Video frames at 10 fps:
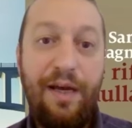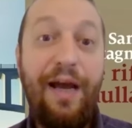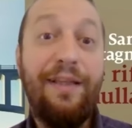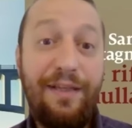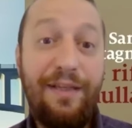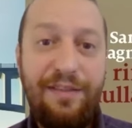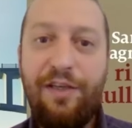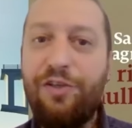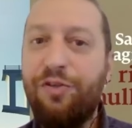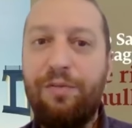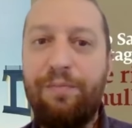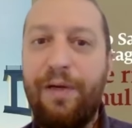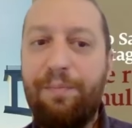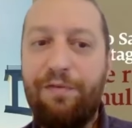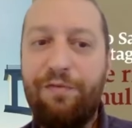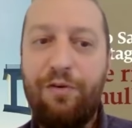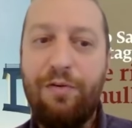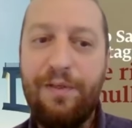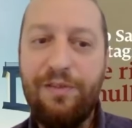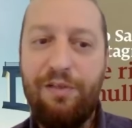high taxation, bad
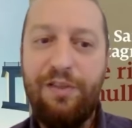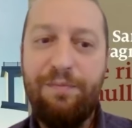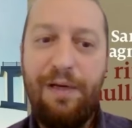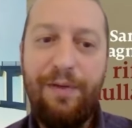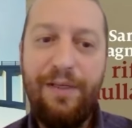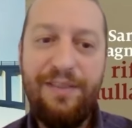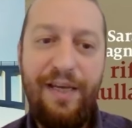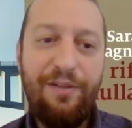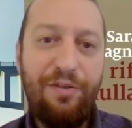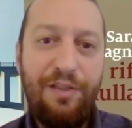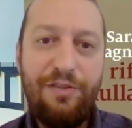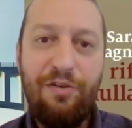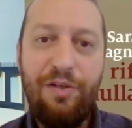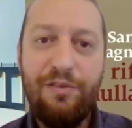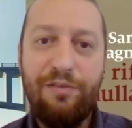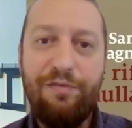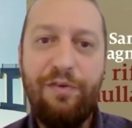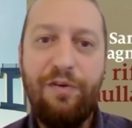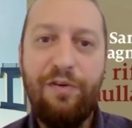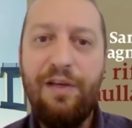performance of the public sector, and so on and so
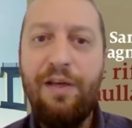forth.